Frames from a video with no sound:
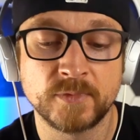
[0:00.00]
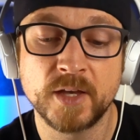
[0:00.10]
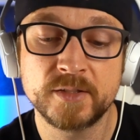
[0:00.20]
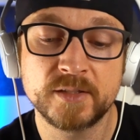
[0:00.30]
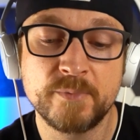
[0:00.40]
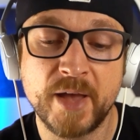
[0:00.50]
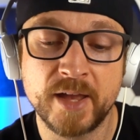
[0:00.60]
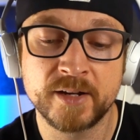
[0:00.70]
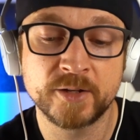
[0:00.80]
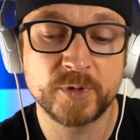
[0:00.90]
Thus the
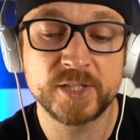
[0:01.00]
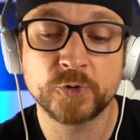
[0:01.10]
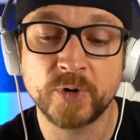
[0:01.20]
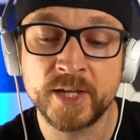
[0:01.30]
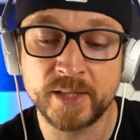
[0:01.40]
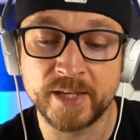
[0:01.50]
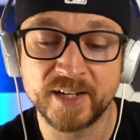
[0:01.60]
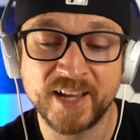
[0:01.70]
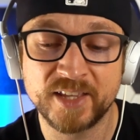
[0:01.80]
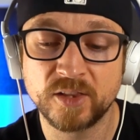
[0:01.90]
man increased greatly,
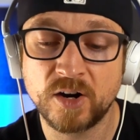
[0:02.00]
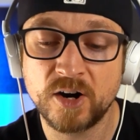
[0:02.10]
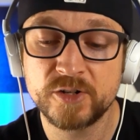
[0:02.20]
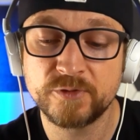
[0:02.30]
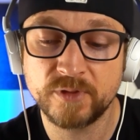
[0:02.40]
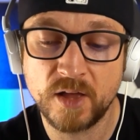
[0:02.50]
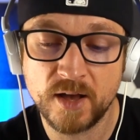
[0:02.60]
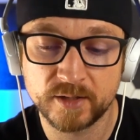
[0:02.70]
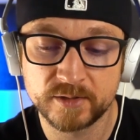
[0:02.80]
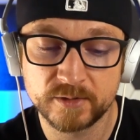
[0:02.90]
and had large
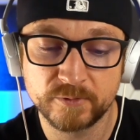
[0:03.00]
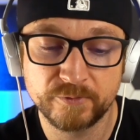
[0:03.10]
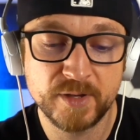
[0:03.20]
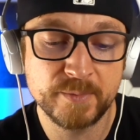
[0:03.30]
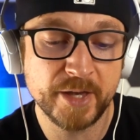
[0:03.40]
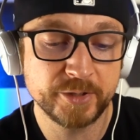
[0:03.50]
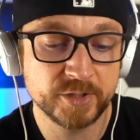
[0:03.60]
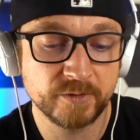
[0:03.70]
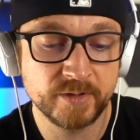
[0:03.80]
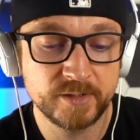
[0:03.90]
flocks, female
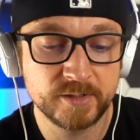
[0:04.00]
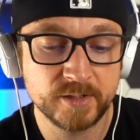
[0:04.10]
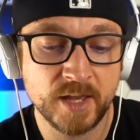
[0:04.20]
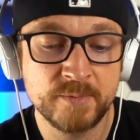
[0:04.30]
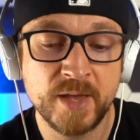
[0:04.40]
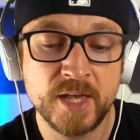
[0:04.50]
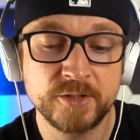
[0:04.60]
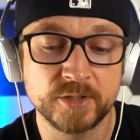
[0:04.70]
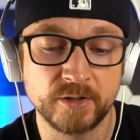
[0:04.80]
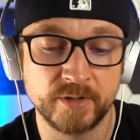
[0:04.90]
servants and male
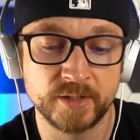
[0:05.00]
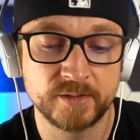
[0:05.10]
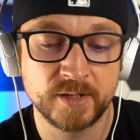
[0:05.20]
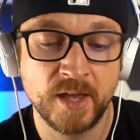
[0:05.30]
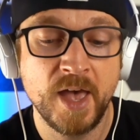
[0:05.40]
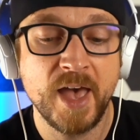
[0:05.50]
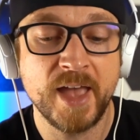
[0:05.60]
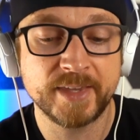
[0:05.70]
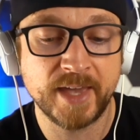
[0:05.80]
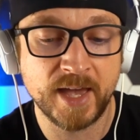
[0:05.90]
servants,
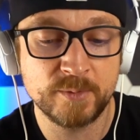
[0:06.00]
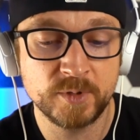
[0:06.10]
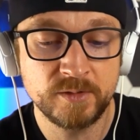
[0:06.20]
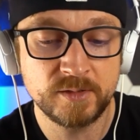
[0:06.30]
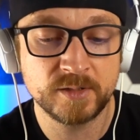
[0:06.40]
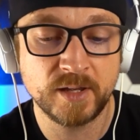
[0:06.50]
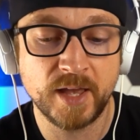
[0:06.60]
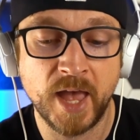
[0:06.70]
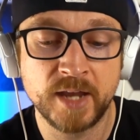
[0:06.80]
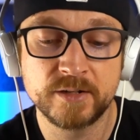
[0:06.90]
and camels
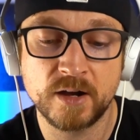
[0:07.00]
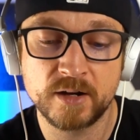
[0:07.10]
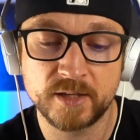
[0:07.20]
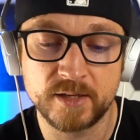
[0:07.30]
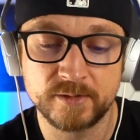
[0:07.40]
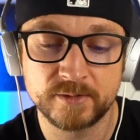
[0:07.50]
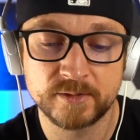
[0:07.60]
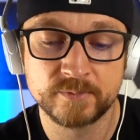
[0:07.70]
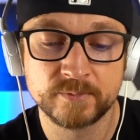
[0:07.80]
and donkeys.